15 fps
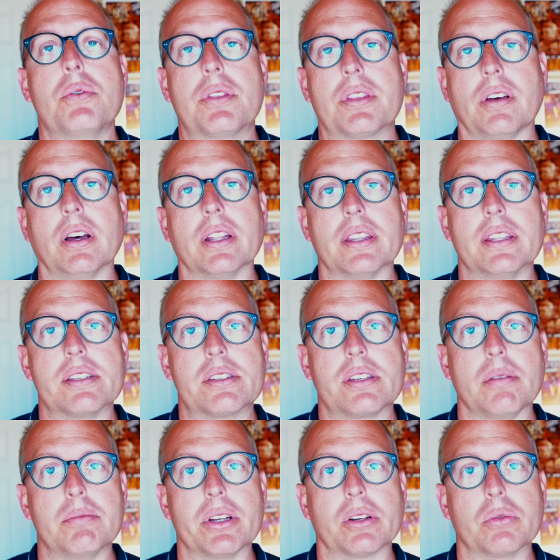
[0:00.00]
thought this
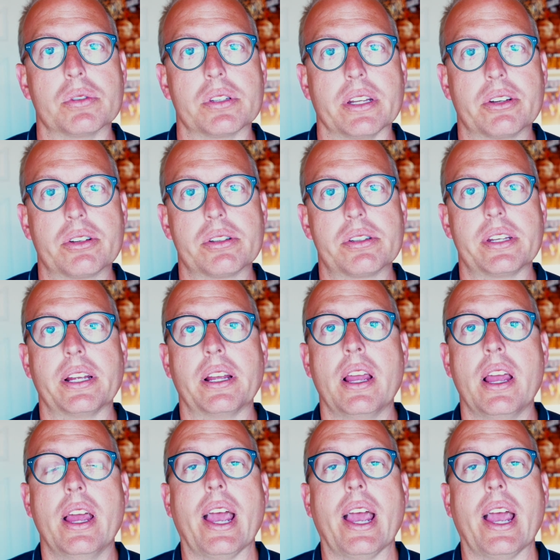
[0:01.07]
subject was interesting